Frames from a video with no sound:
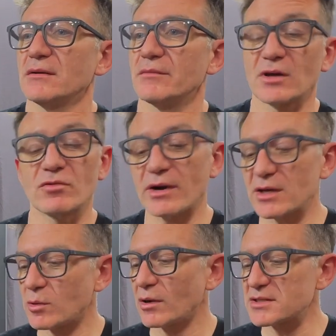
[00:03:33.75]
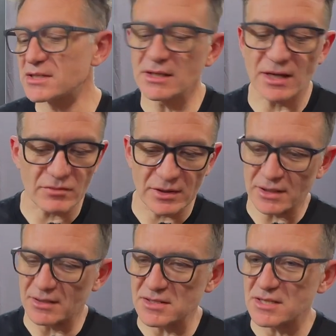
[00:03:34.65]
They're great quality, they're really
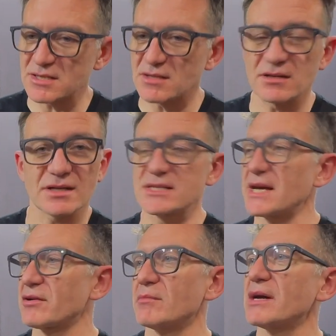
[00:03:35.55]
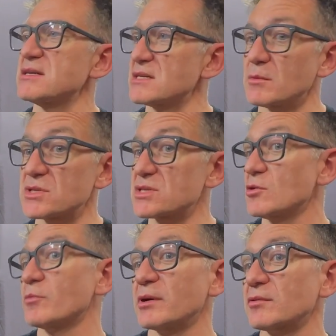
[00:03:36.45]
consistent, they sound amazing. We
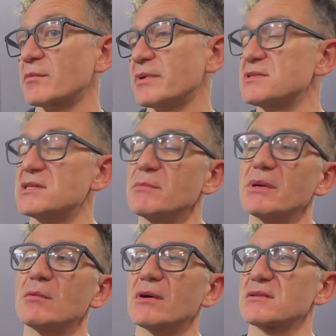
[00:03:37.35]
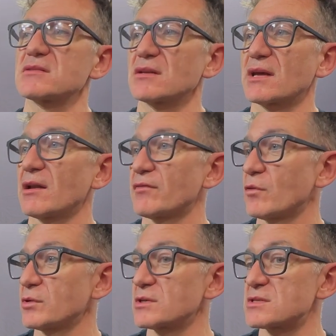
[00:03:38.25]
still build the PCB ones in
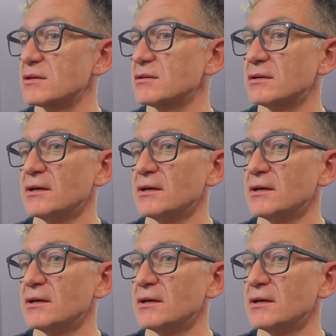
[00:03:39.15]
California too.